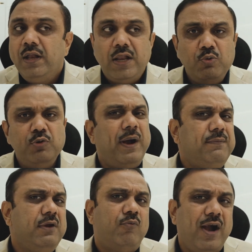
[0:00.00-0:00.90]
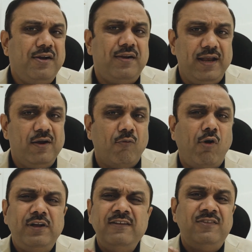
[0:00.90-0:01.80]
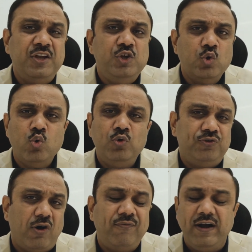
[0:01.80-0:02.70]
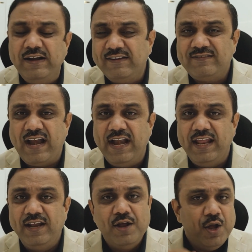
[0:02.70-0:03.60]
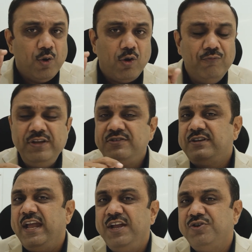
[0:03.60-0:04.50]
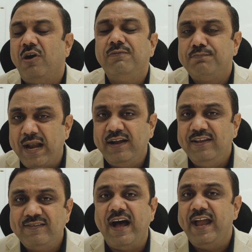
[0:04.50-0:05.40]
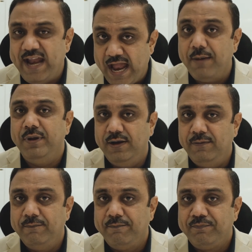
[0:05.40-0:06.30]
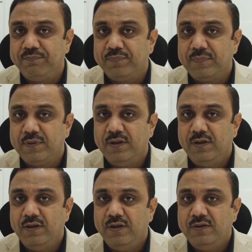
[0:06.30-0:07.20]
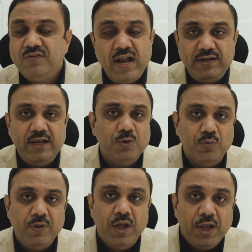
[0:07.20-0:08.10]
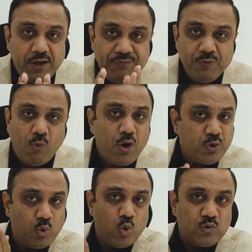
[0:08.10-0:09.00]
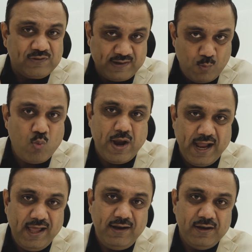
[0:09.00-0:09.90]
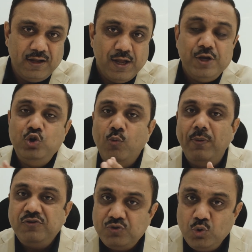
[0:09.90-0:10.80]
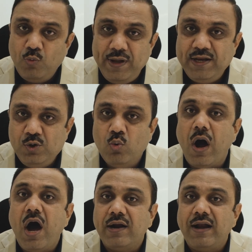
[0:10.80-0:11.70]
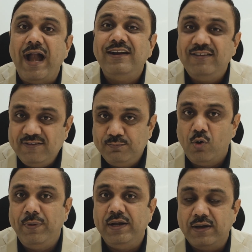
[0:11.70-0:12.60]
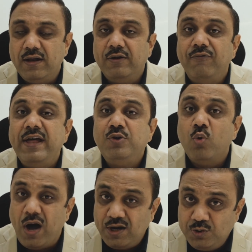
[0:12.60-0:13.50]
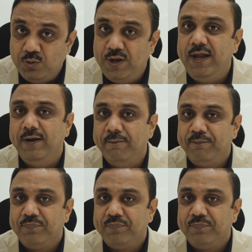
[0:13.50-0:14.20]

Now, you might be wondering, what is the use of understanding which stage of practice I am in? So I'll tell you, if you want to go somewhere, you must know where you are at this moment, where you are today.